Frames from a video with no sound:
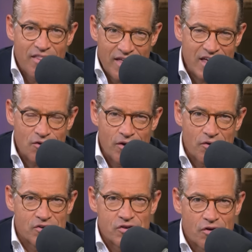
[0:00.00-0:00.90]
Thank you,
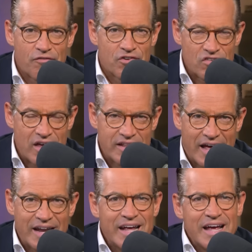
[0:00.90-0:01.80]
Harry Shearer, for saying
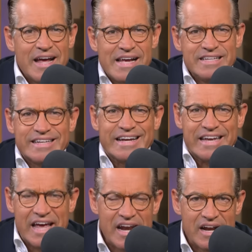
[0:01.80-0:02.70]
that. He's a
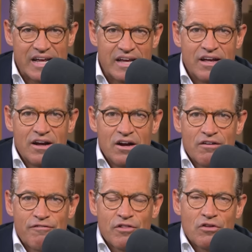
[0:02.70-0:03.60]
Kennedy.
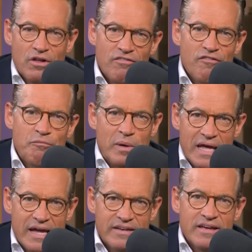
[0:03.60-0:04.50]
For the love of
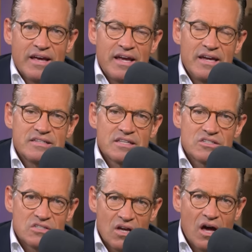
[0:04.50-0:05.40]
Pete, he's the
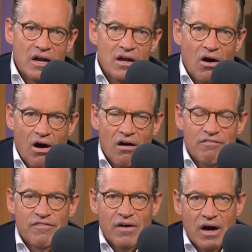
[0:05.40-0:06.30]
son
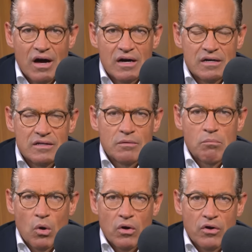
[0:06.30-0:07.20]
of uh, the
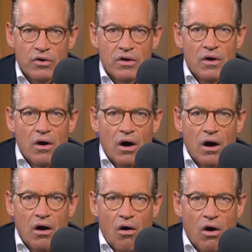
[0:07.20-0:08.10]
murdered
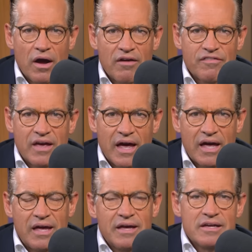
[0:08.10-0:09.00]
uh, R F K